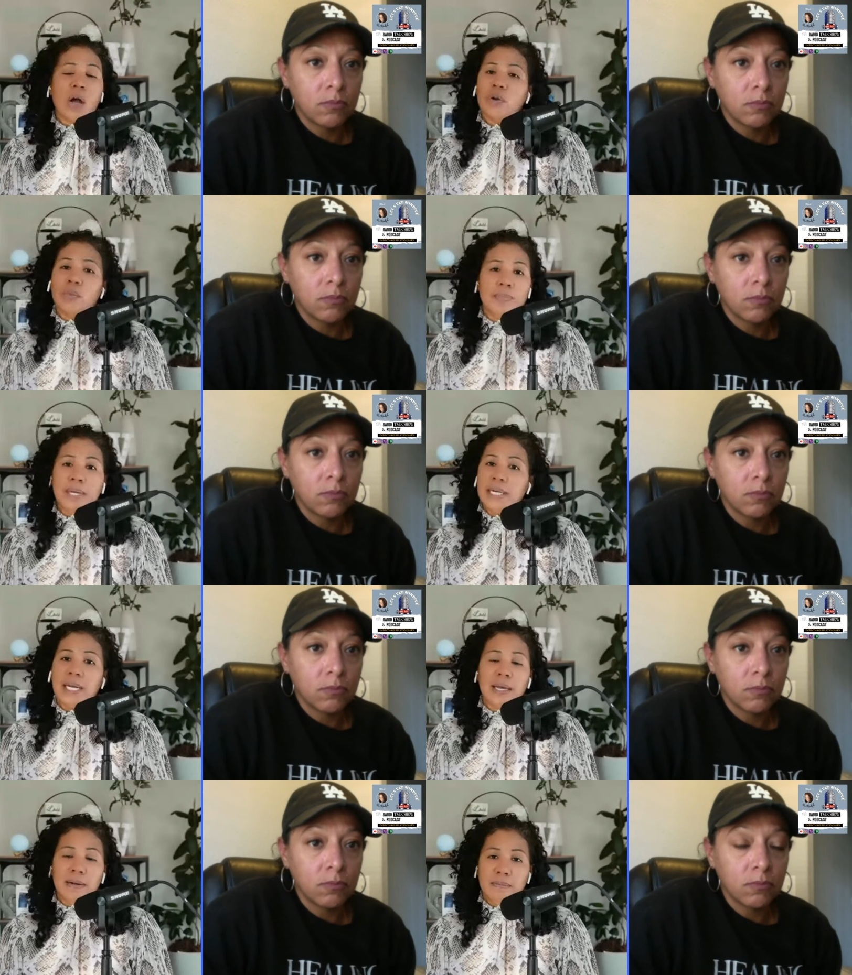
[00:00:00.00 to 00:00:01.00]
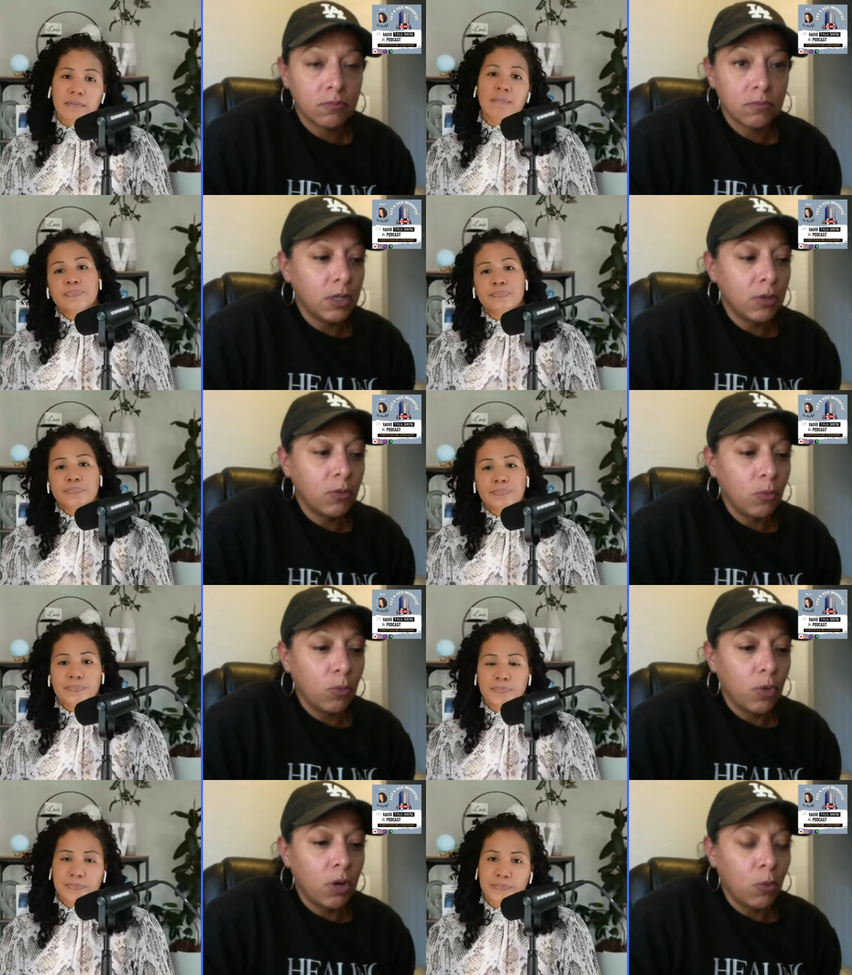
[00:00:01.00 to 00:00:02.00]
Speaker 1: going to repeat again?
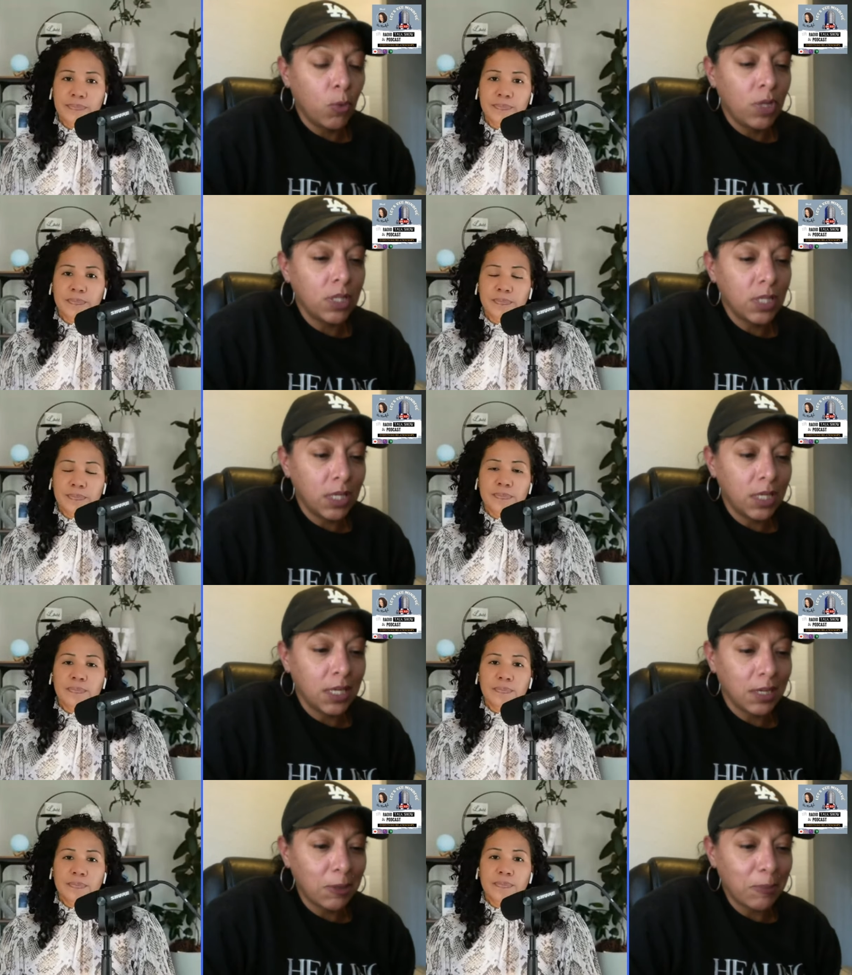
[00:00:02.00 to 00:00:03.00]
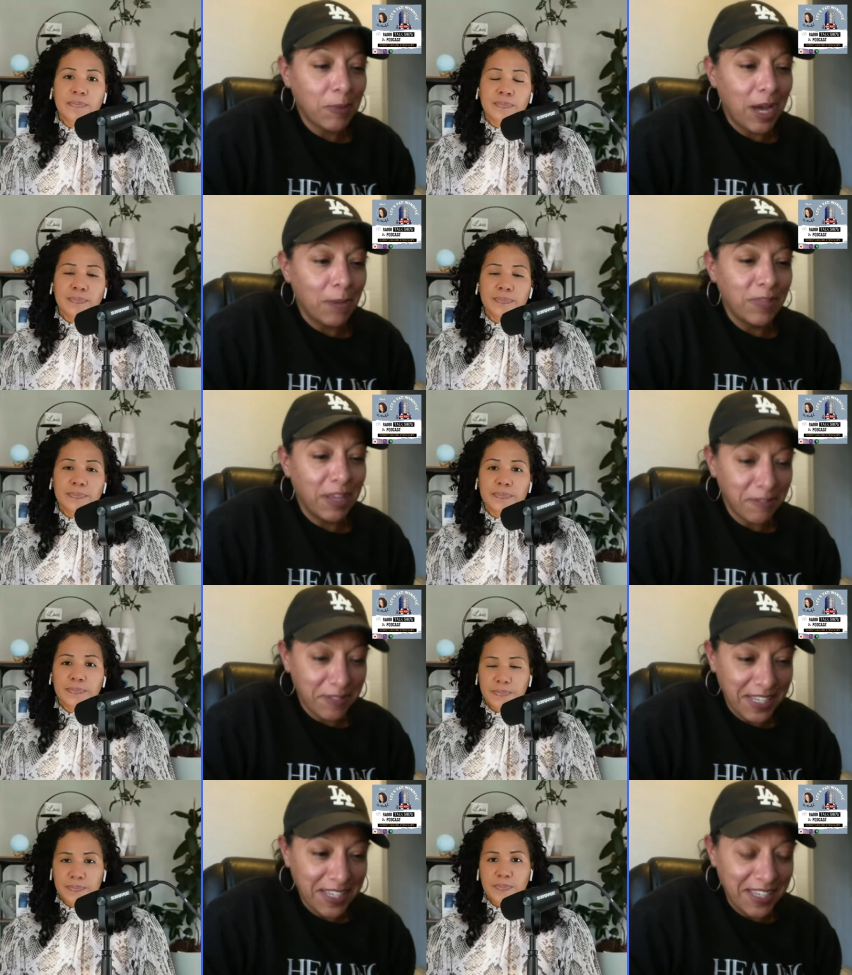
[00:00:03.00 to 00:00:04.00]
Speaker 2: Well, one thing, um, I'm
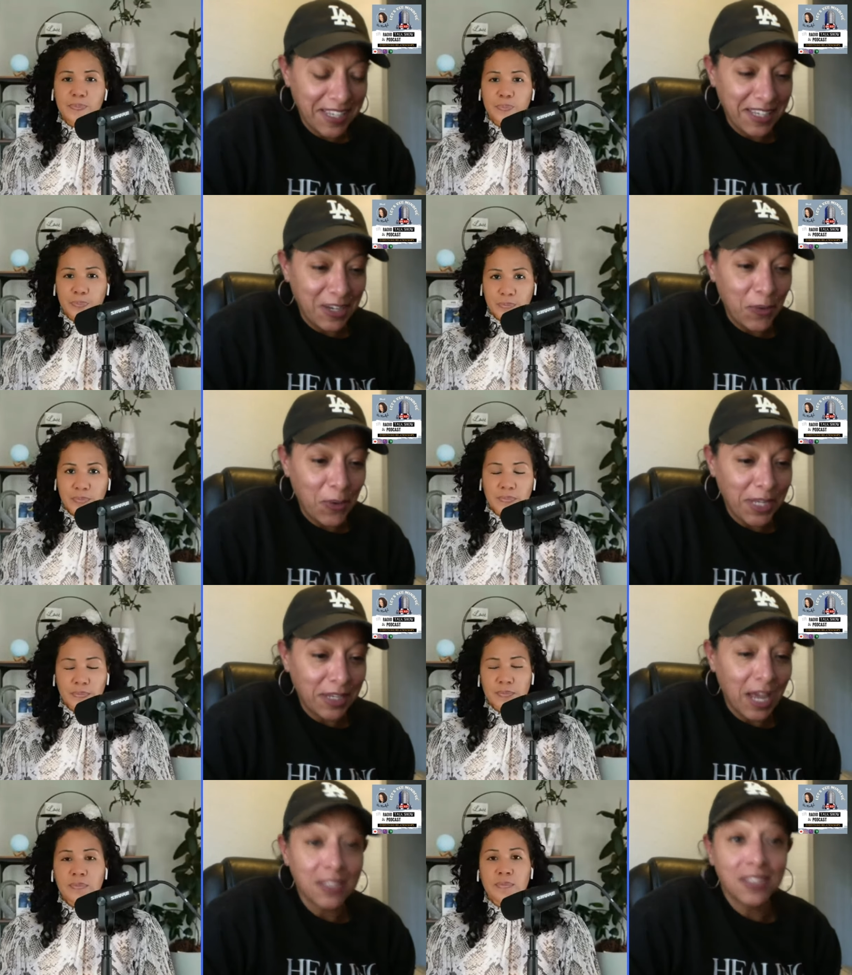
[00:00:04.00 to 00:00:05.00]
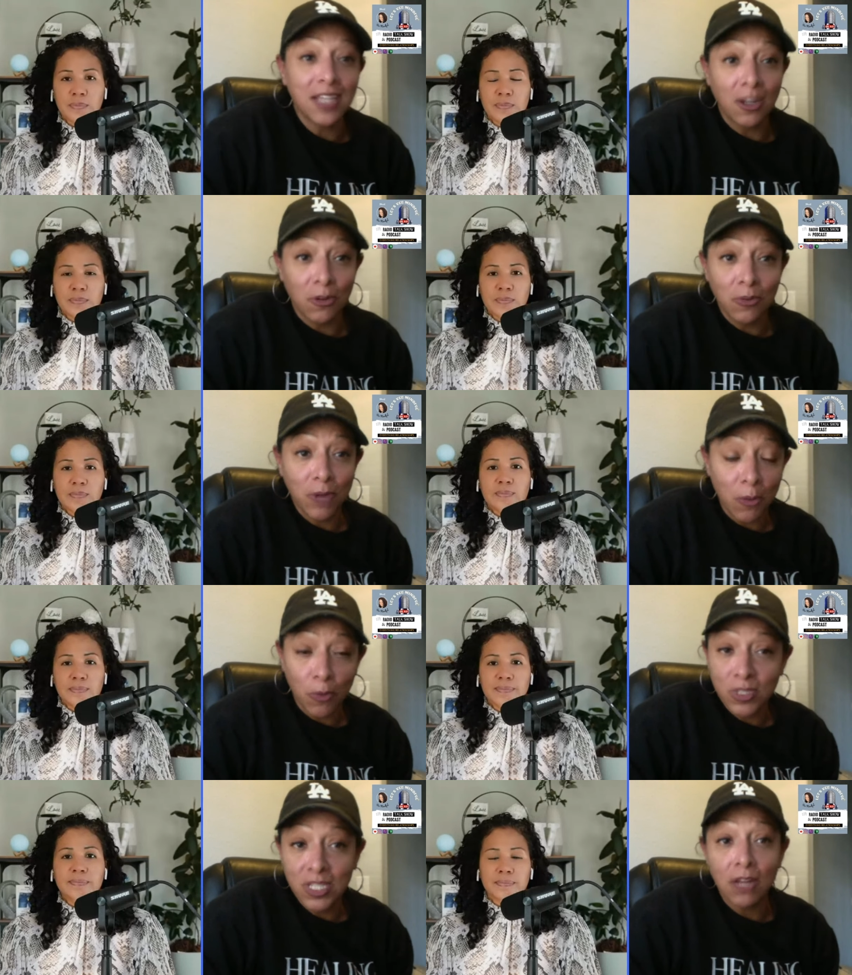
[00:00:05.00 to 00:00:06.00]
definitely going not settle. I won't
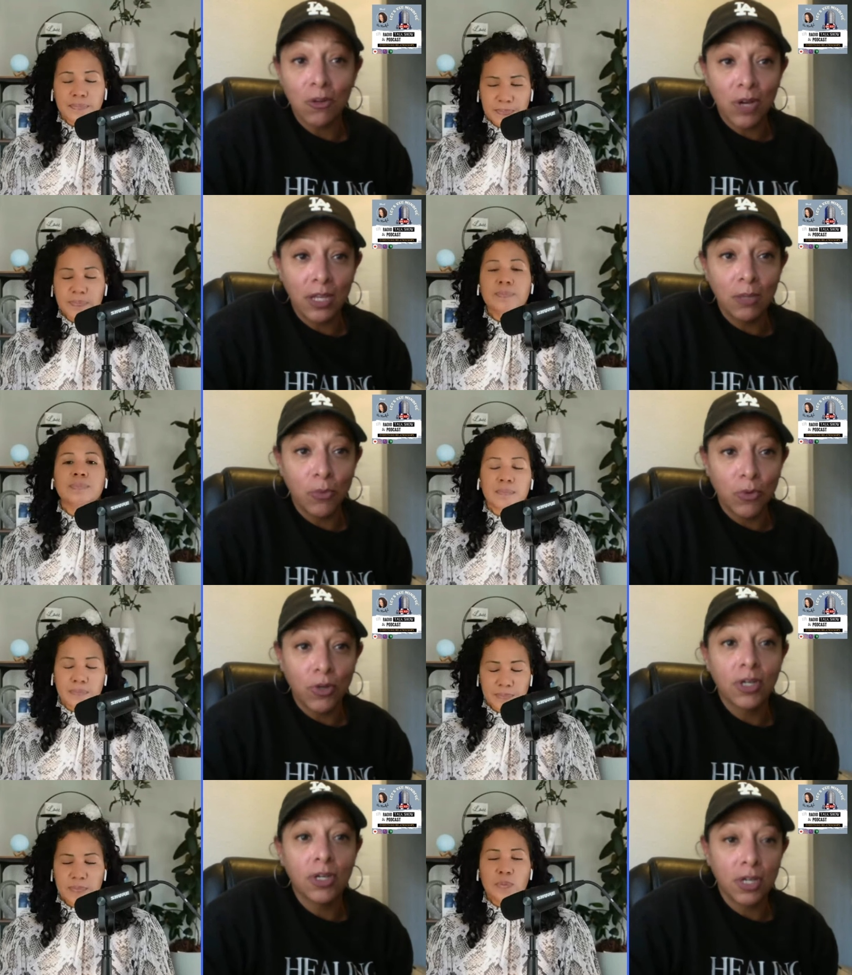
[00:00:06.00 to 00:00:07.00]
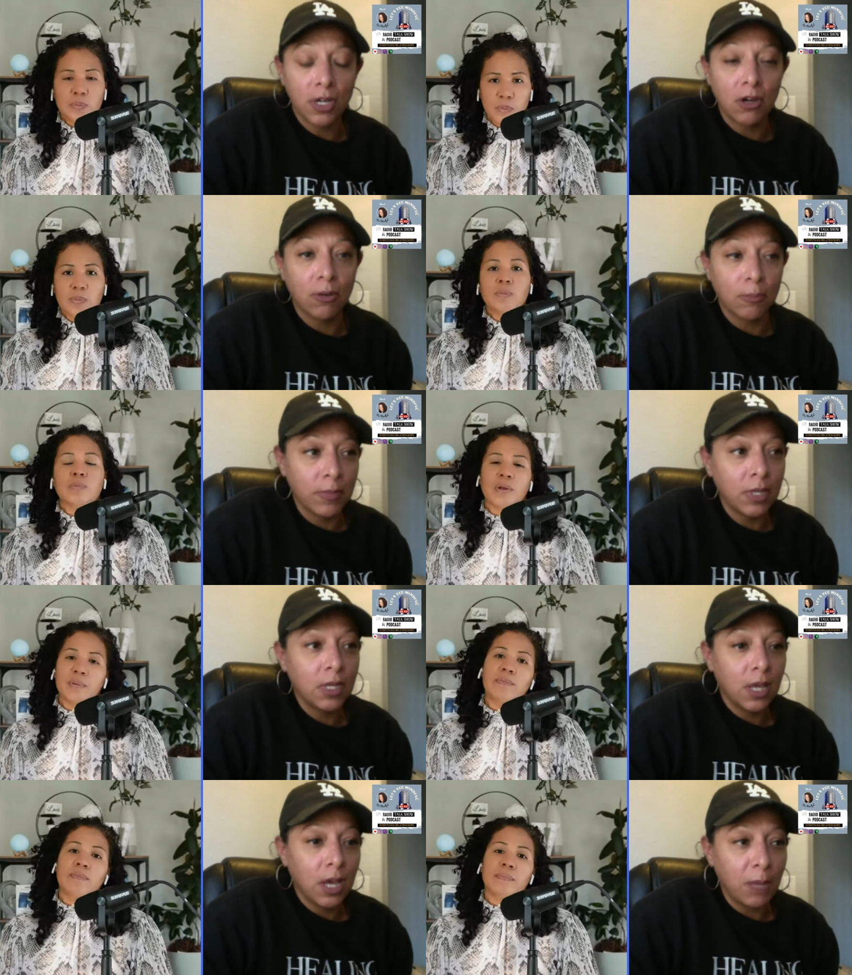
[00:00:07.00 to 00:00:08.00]
settle anymore. Um,
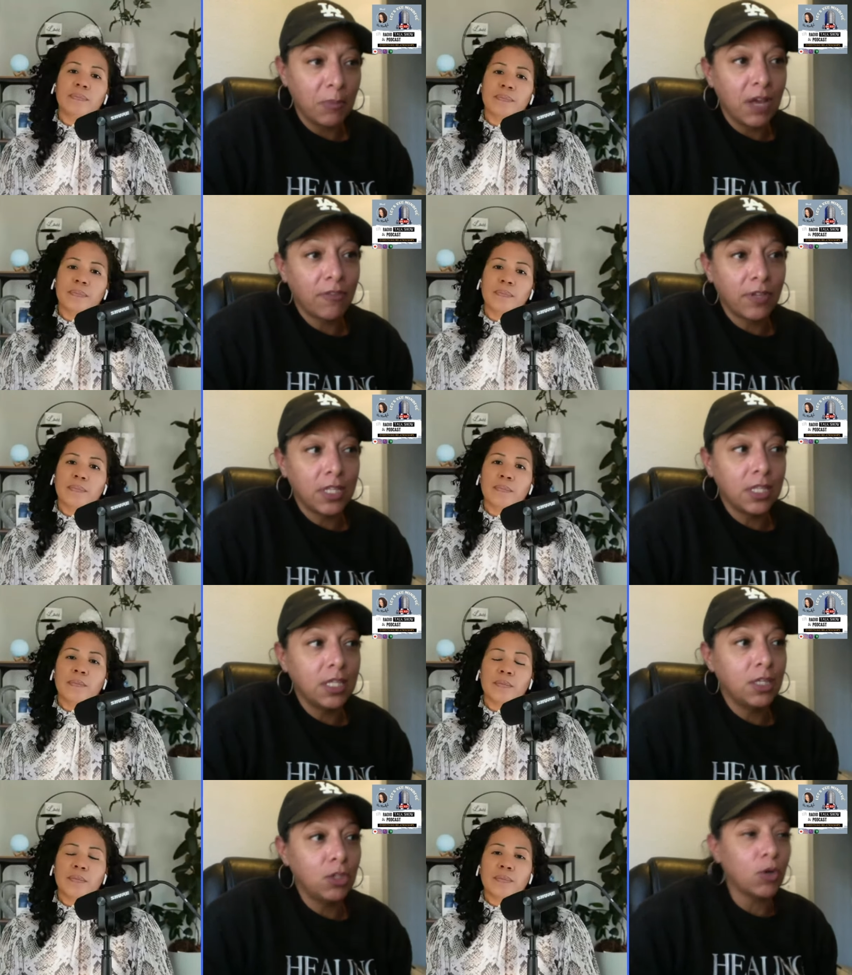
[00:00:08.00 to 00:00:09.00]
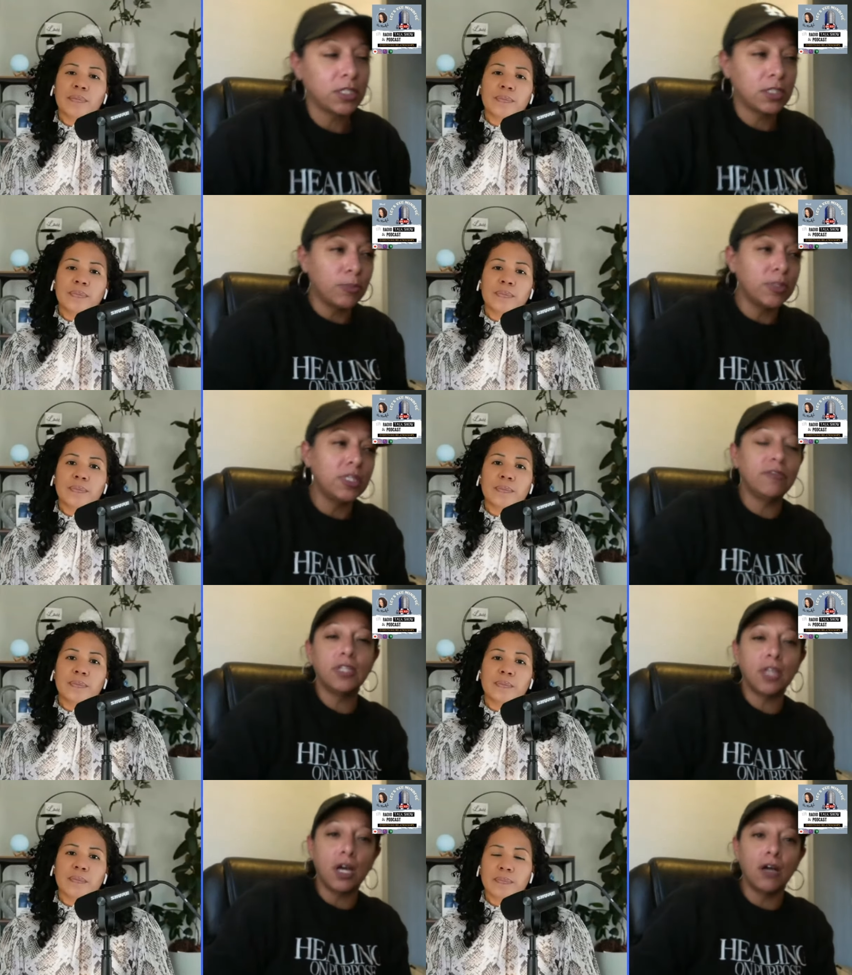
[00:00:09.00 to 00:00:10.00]
I'm definitely, you know, I still believe in
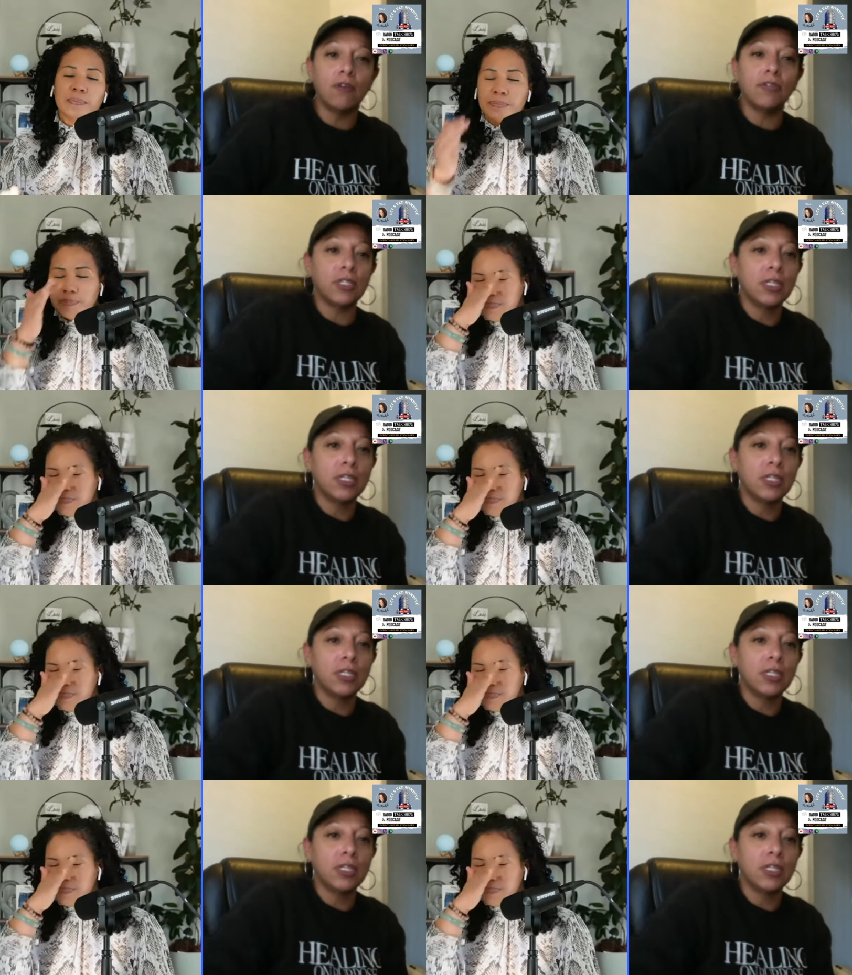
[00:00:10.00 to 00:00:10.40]
love and